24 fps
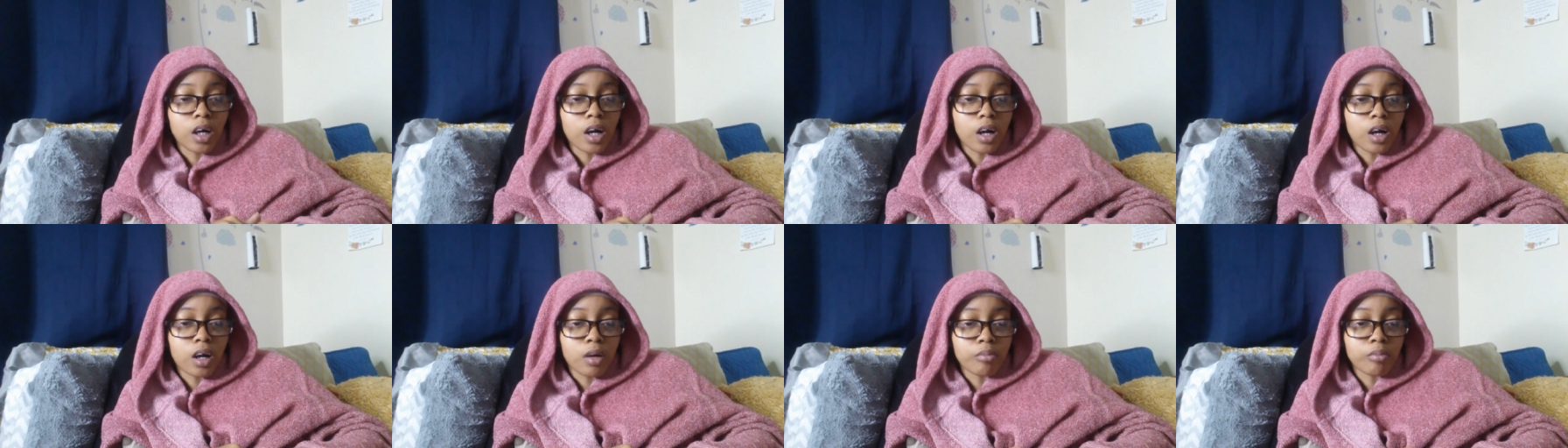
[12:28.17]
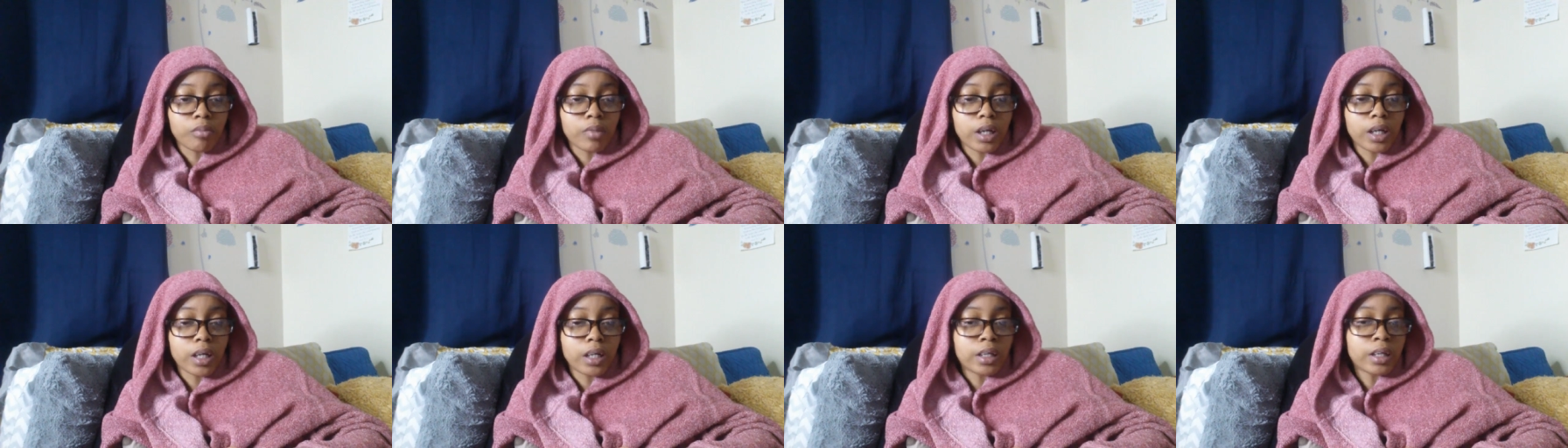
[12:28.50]

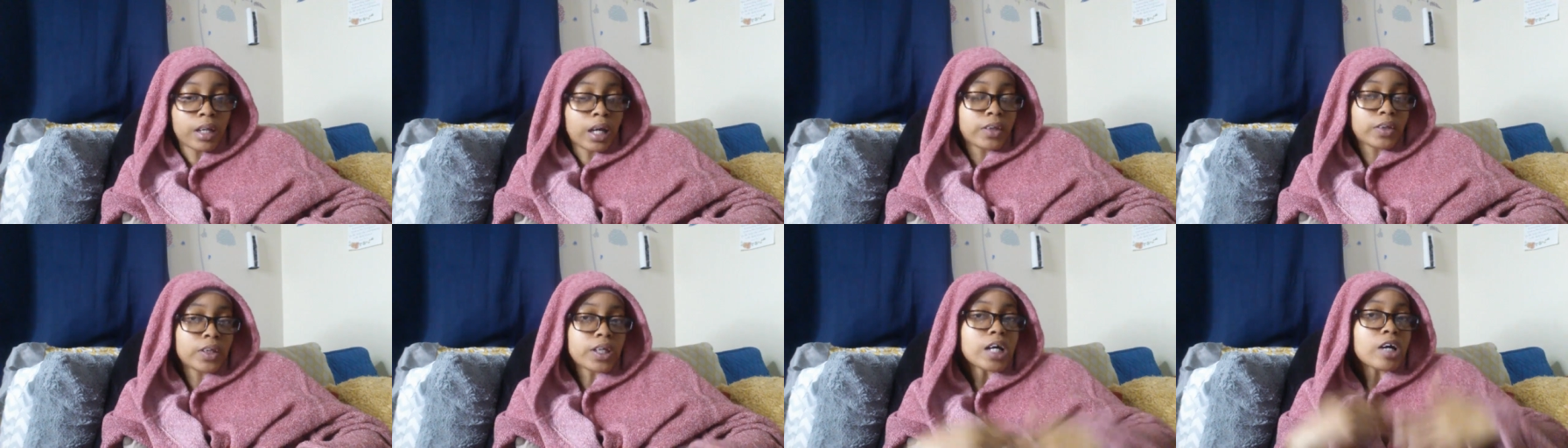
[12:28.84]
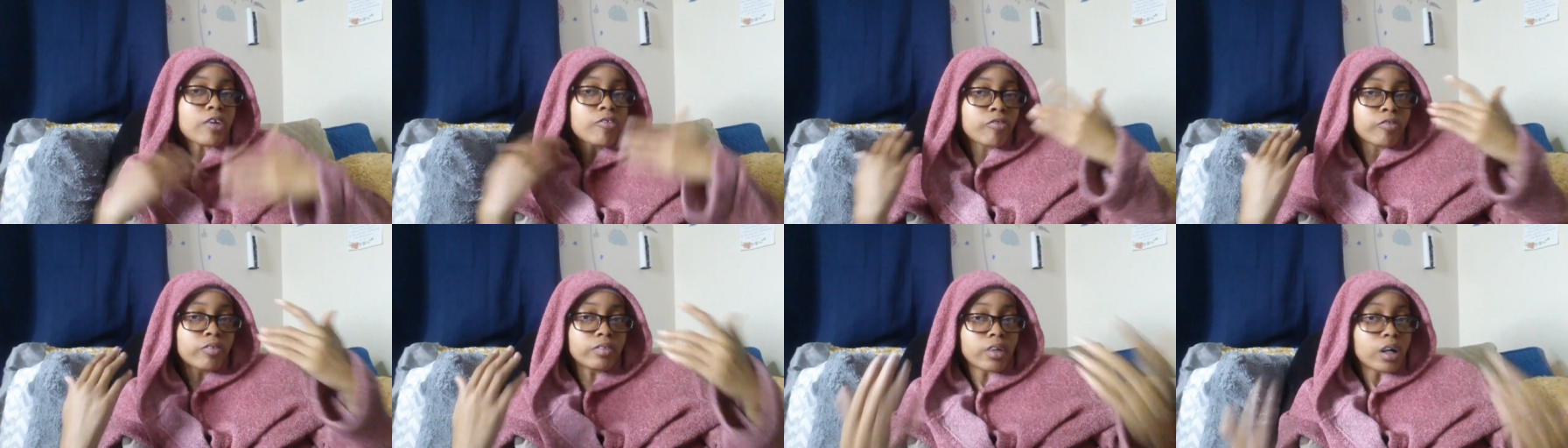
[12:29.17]
um, and not that
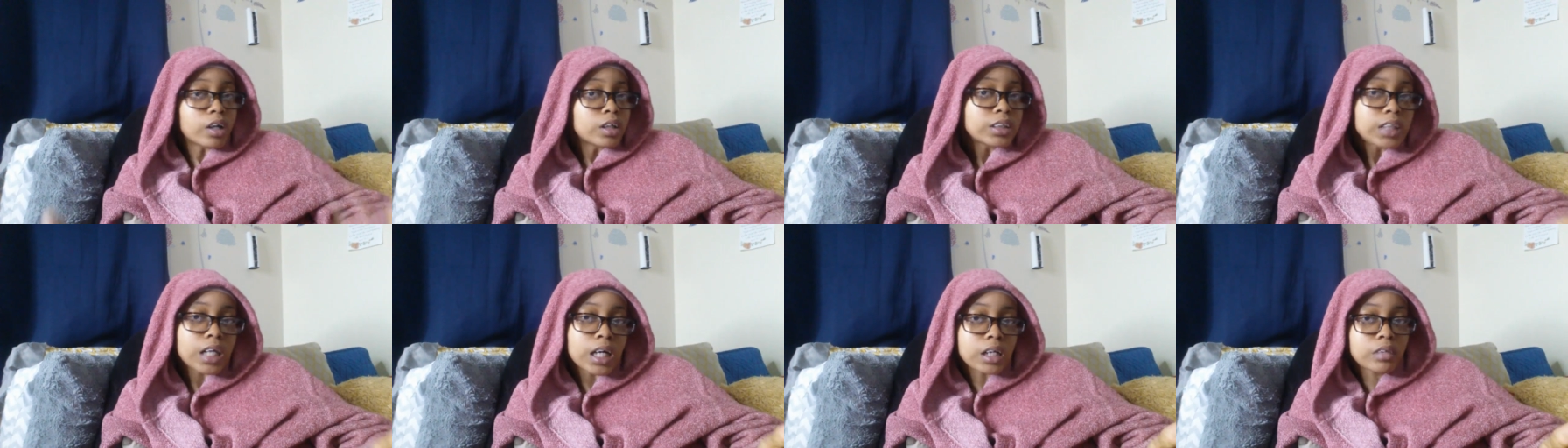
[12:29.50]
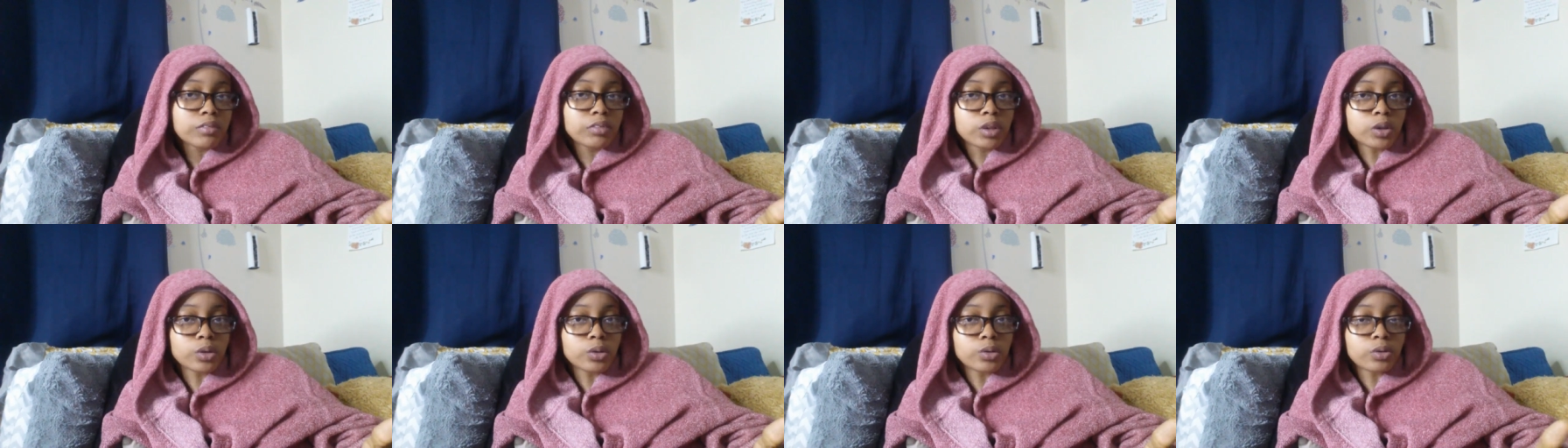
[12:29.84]
I flunked out
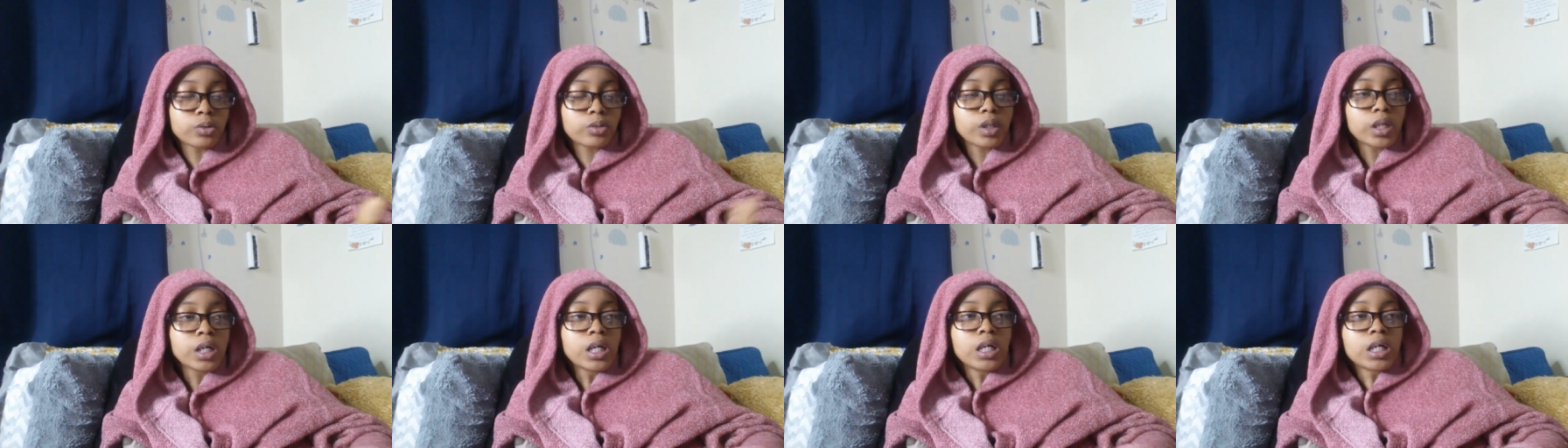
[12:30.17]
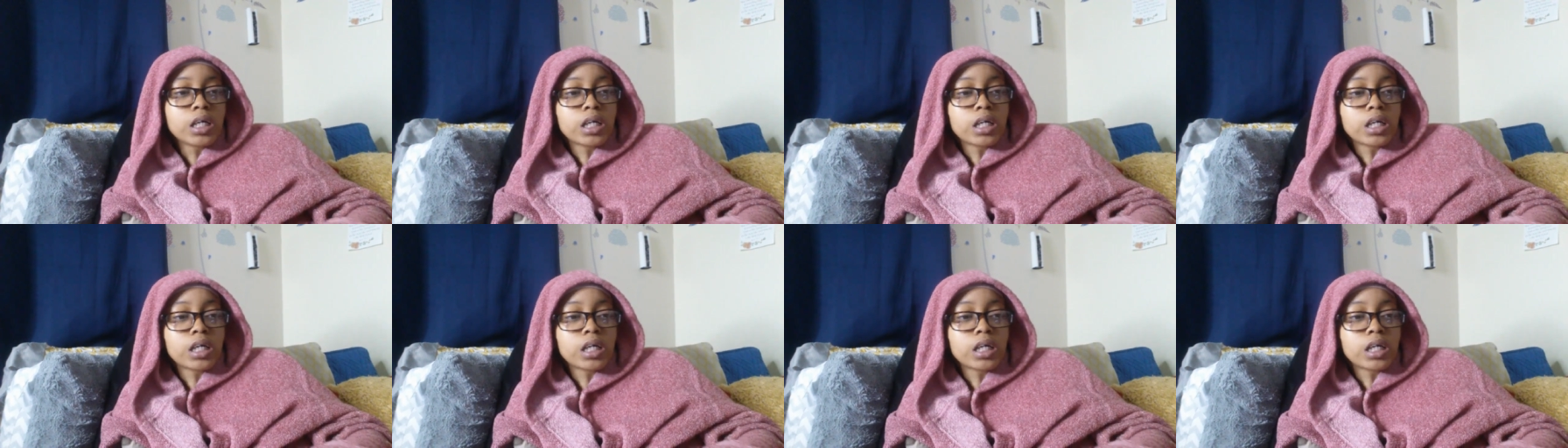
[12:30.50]
of school.